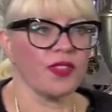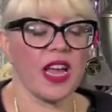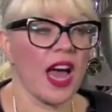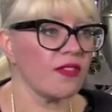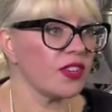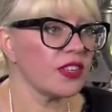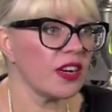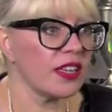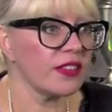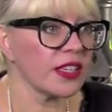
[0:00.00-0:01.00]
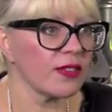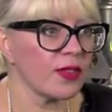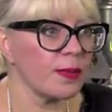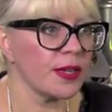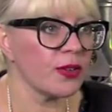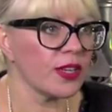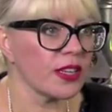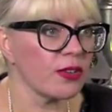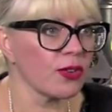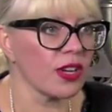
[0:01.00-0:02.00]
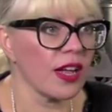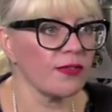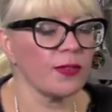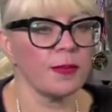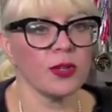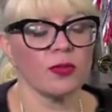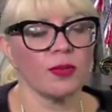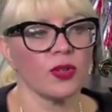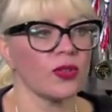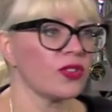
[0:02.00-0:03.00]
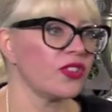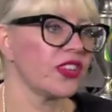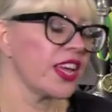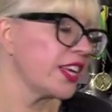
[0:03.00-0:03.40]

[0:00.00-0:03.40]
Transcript: the advertising of the period looked like for billboards,